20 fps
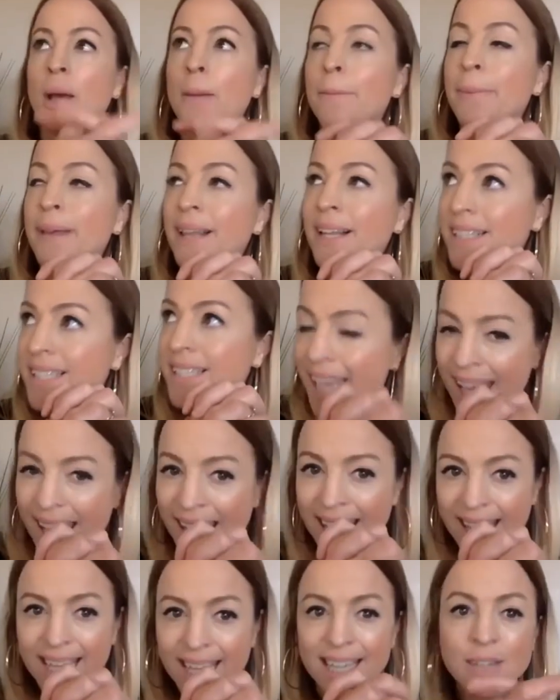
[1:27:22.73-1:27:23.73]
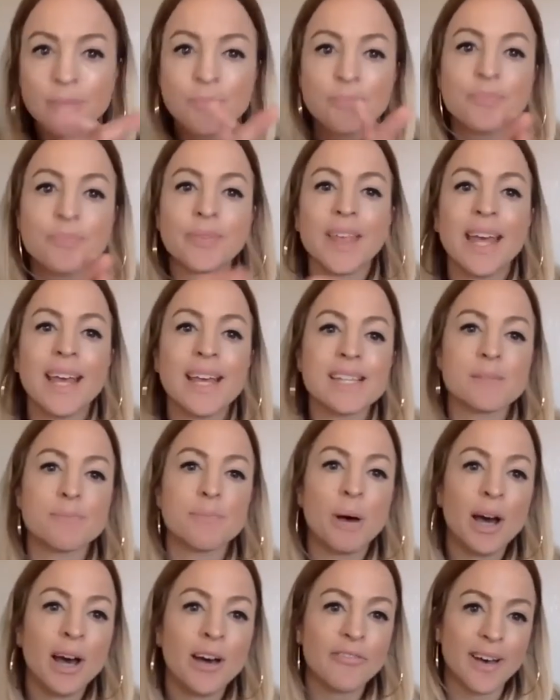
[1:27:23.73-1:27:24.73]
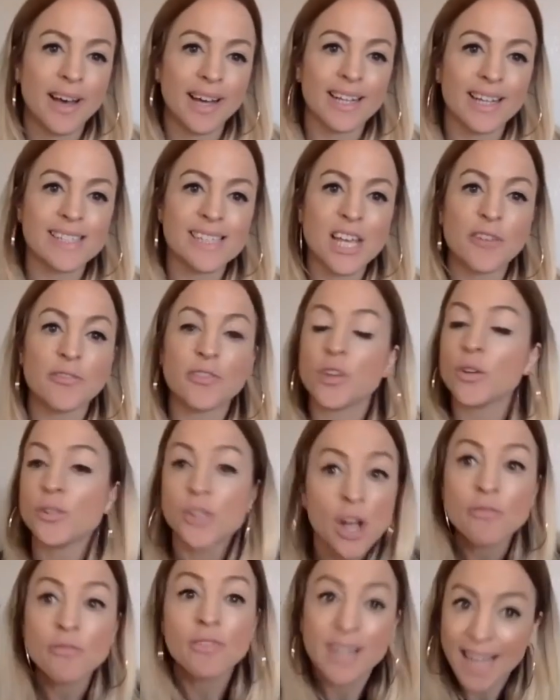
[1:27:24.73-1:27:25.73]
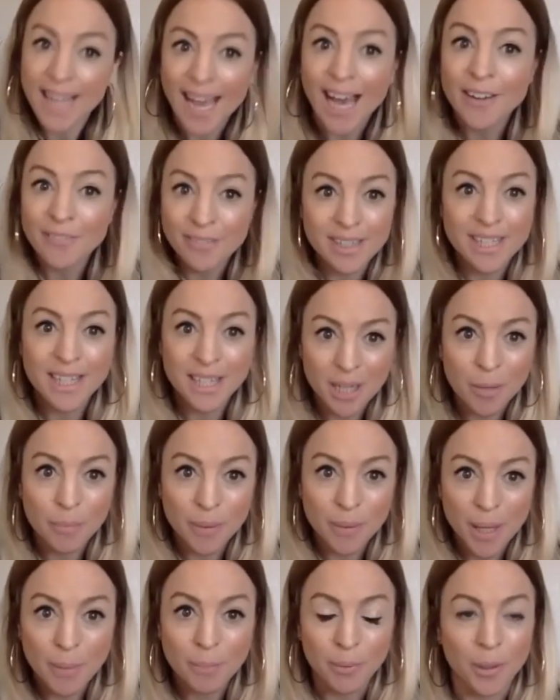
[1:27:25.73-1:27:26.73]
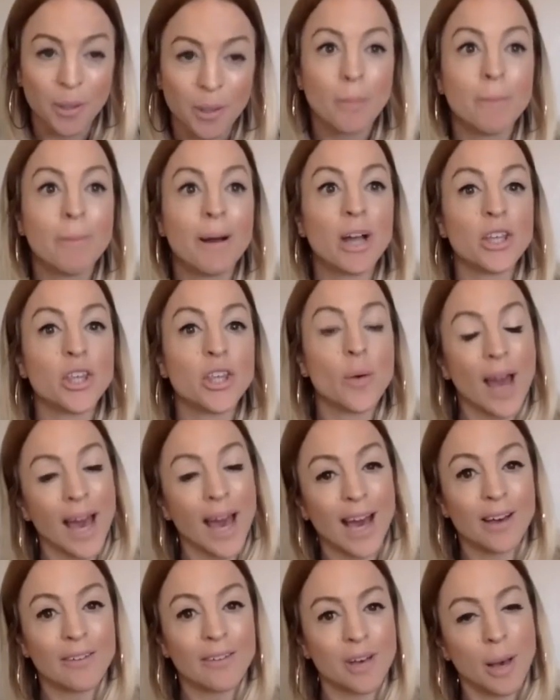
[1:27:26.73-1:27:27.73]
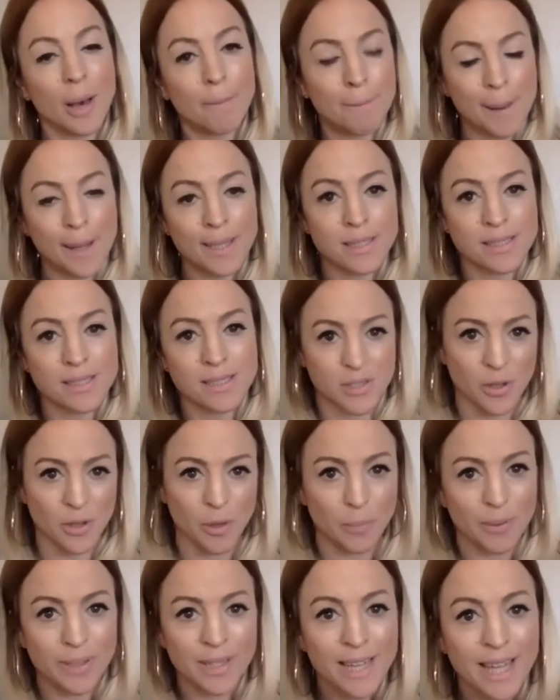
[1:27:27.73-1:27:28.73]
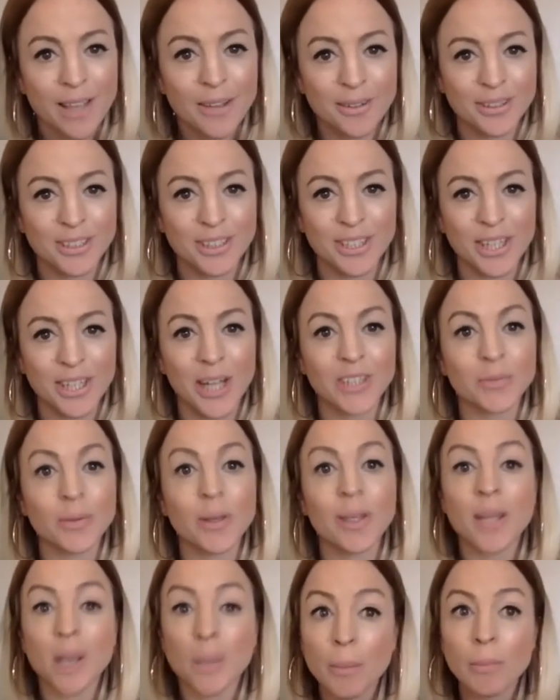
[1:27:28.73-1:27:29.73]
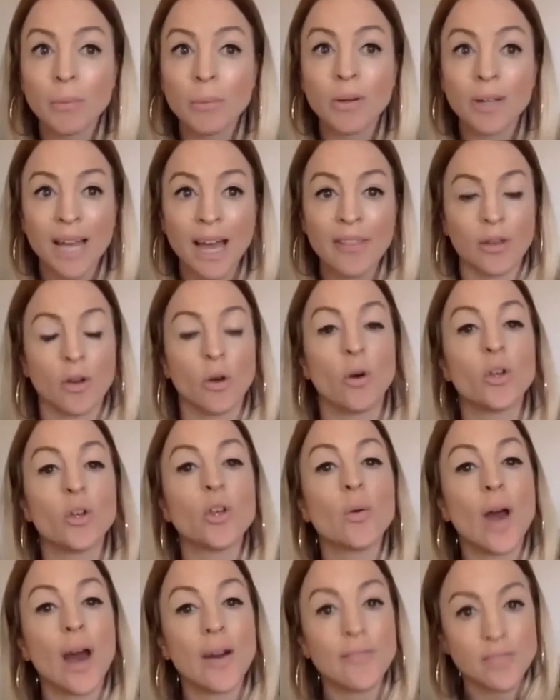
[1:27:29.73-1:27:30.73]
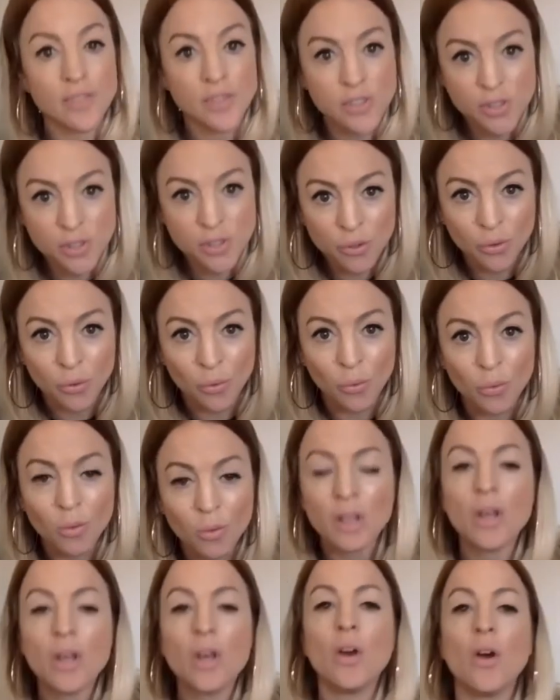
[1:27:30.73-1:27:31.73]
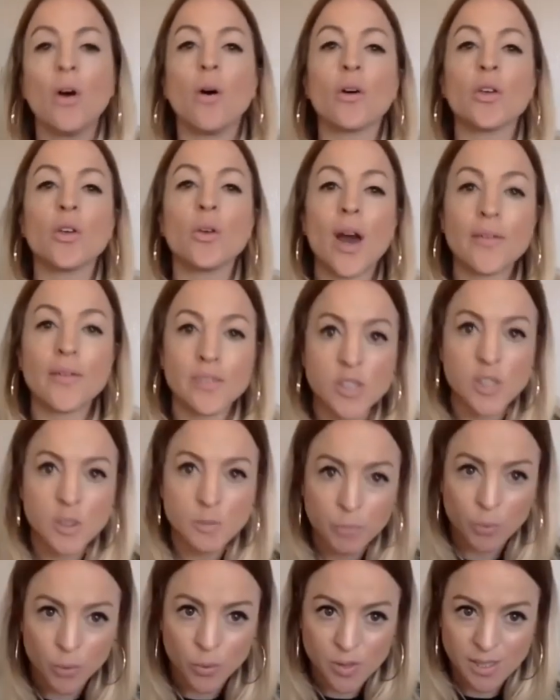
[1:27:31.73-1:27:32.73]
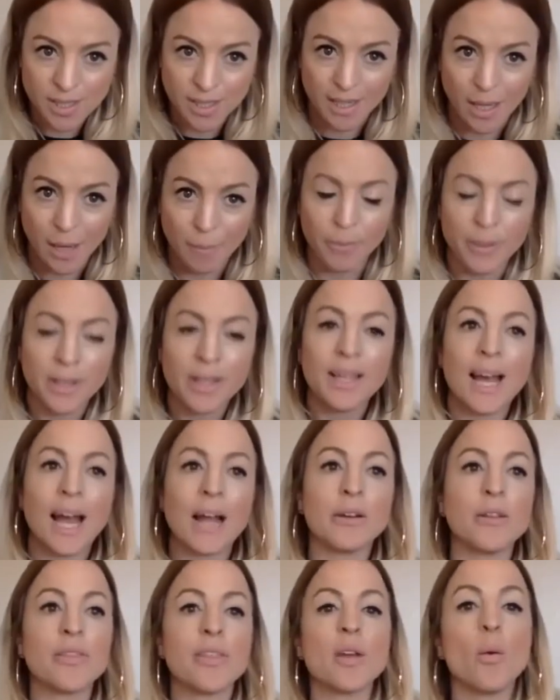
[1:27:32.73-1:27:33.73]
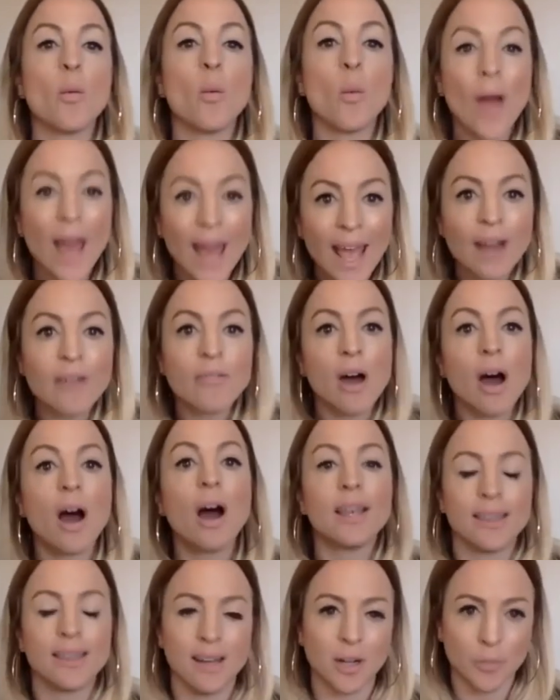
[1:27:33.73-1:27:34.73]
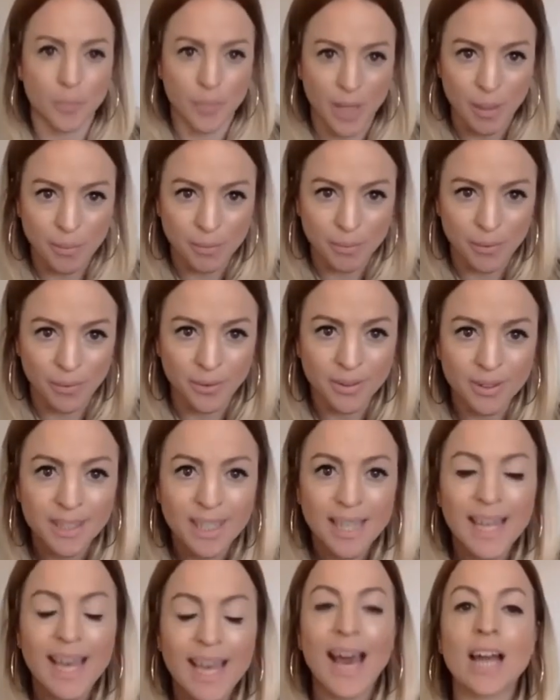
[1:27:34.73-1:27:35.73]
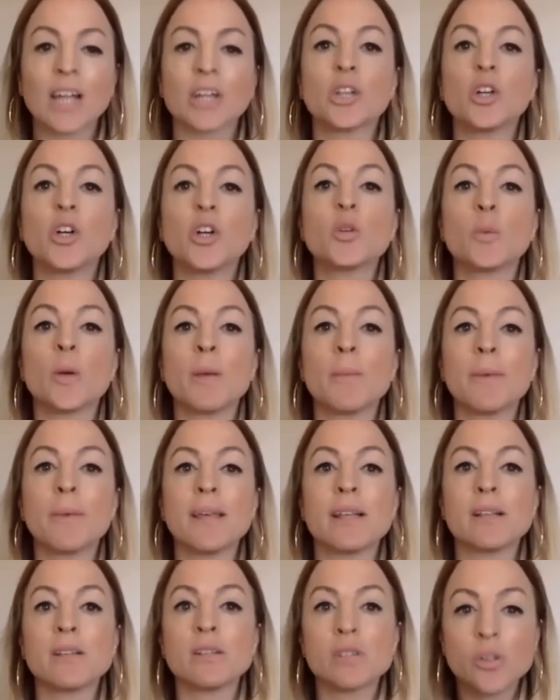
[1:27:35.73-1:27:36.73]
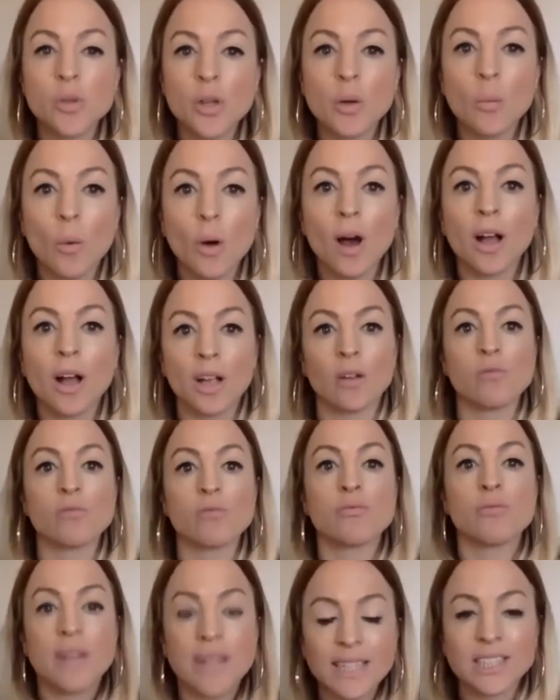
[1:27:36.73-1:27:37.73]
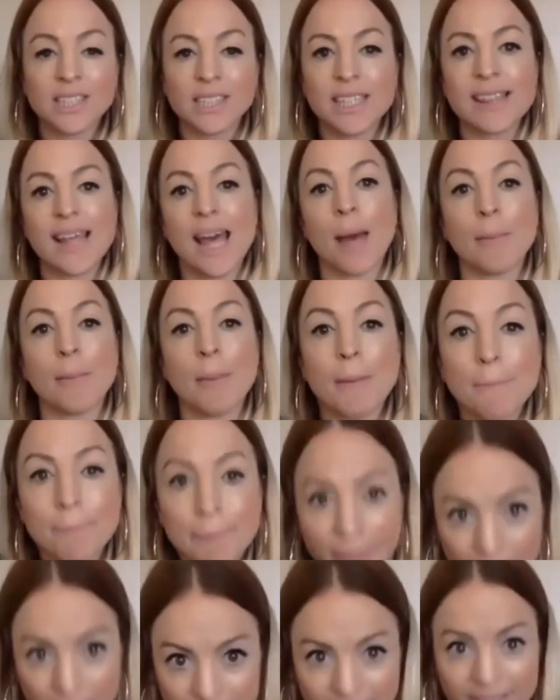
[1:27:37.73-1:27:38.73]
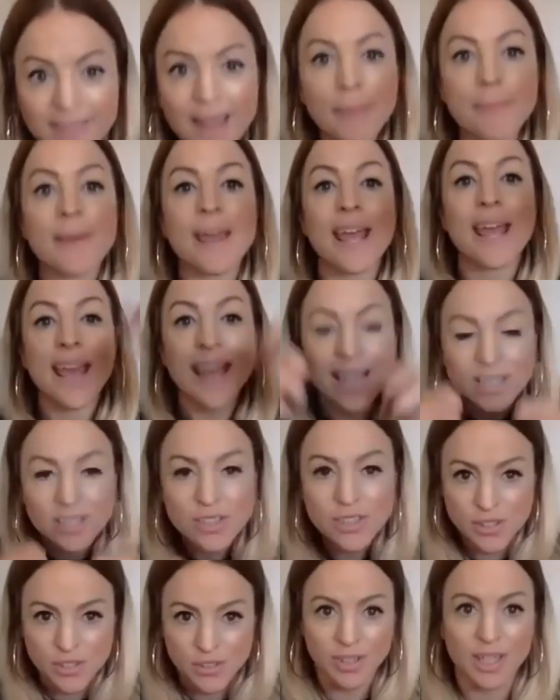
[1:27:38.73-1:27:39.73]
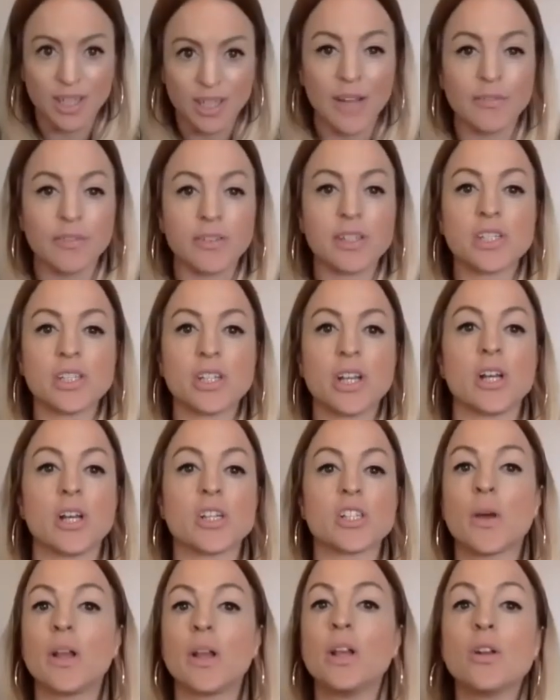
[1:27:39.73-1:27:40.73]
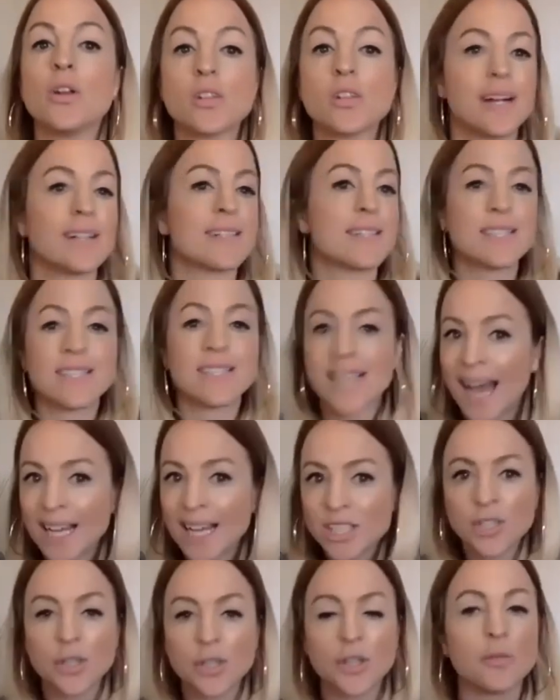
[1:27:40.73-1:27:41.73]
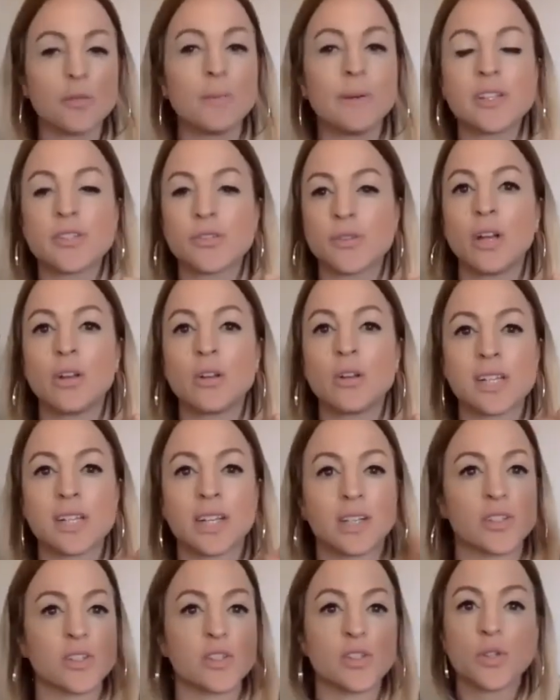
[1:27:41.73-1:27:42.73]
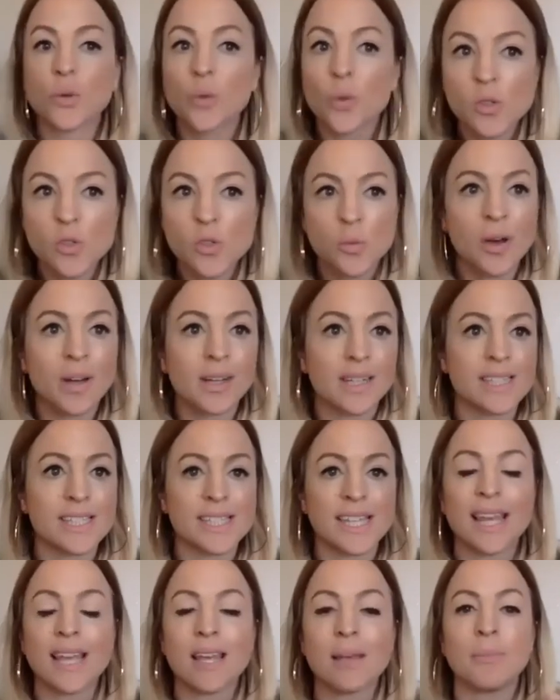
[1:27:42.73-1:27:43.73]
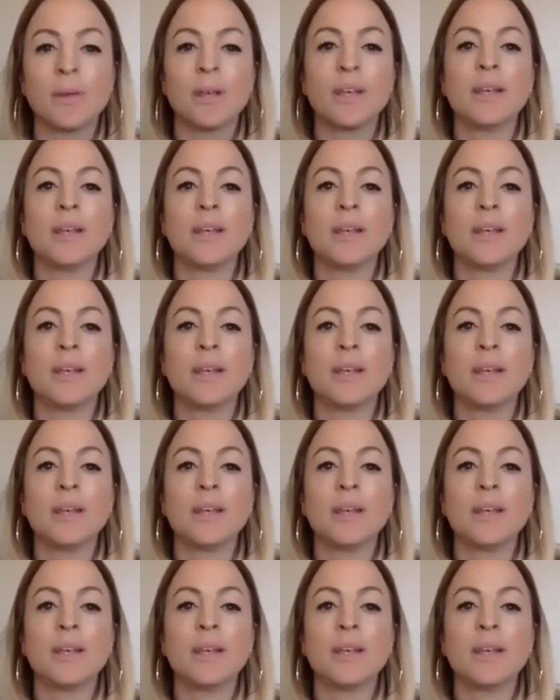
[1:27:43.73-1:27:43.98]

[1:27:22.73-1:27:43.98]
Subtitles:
Build in is perfect if you don't really have any young people, but you have a bus stop near your church where young people gather, or you have a school, or you have a sports club, and you think, where are young people? And could we be doing work reaching them and building them into the life of the church? So it looks like detached youth ministry, it looks like a schools work team.